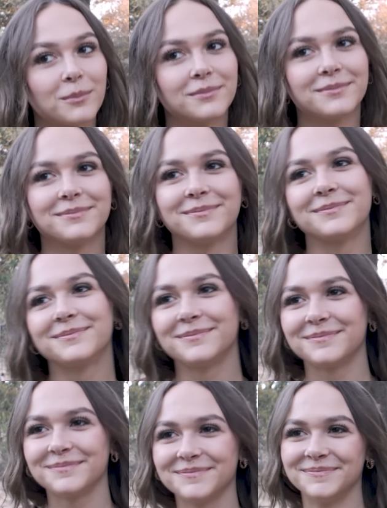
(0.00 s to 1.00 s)
want.
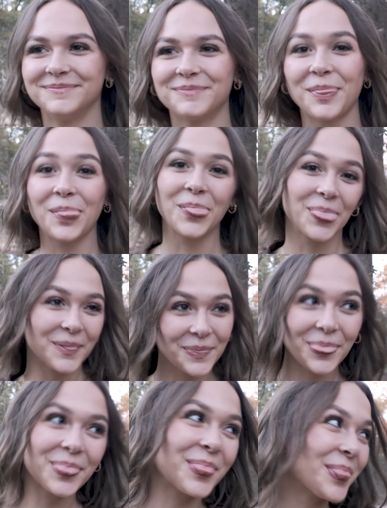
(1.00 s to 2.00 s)
Or
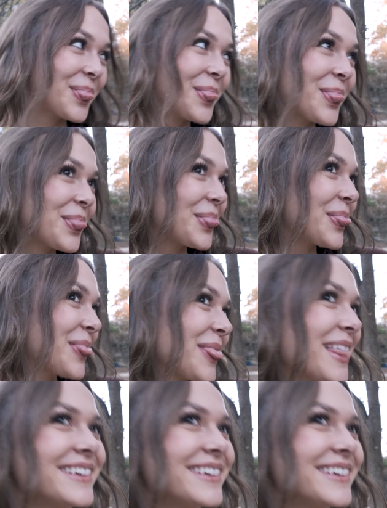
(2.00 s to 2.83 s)
you know those go at the front,